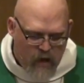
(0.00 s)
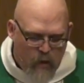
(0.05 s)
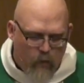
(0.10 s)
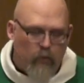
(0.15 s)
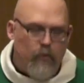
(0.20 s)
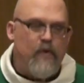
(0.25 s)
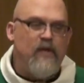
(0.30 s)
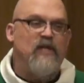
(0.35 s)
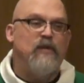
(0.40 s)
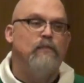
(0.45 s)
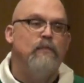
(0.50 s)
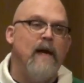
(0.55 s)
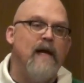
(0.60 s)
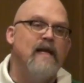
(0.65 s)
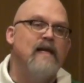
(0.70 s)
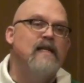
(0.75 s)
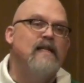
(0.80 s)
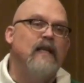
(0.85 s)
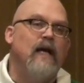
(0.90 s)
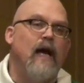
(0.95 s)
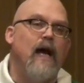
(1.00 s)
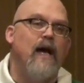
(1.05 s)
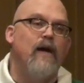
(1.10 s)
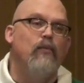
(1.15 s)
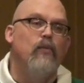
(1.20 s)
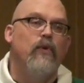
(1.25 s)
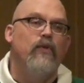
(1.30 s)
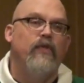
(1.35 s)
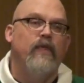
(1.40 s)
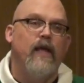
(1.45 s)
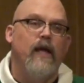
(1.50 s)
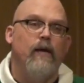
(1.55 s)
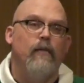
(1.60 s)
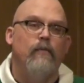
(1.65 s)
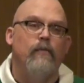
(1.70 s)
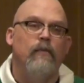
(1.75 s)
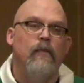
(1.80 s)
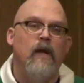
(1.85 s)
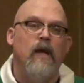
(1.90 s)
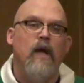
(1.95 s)
when we spend time with
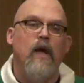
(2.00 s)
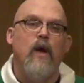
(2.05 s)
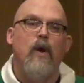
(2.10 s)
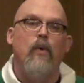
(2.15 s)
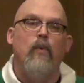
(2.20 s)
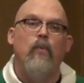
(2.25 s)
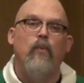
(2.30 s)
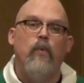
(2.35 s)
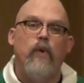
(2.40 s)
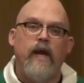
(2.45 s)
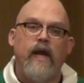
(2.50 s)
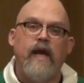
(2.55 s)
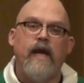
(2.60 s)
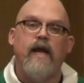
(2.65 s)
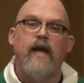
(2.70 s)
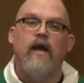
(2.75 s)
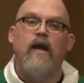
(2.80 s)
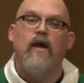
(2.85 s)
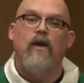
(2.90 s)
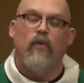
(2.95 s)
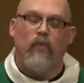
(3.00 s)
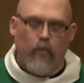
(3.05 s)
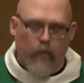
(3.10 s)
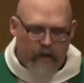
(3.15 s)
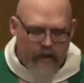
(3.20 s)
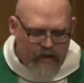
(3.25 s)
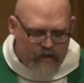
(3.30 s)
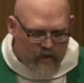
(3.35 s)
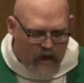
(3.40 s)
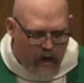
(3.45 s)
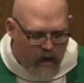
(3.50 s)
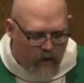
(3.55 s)
them, we reach